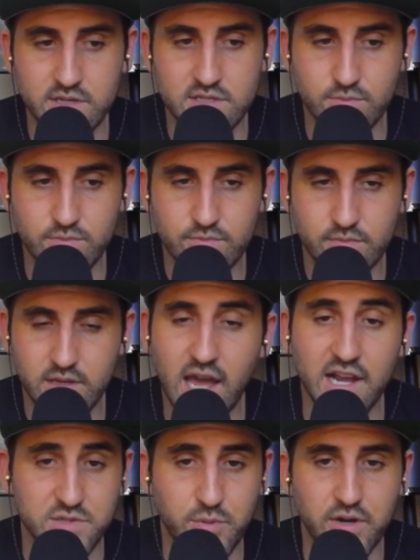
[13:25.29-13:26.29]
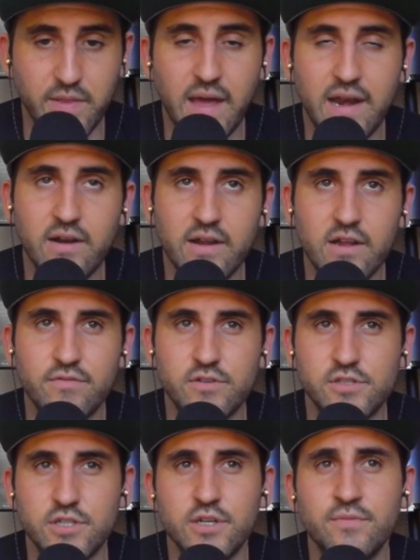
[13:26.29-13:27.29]
He's an expert in that area
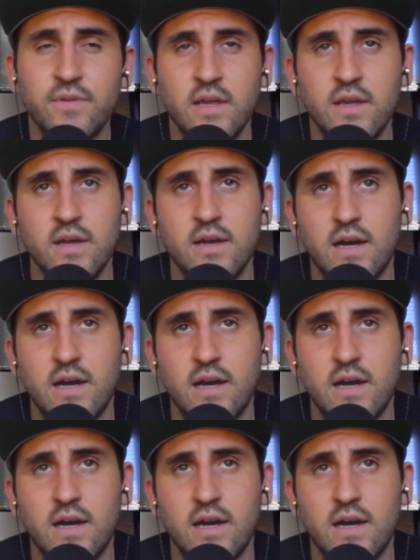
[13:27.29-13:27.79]
for sure.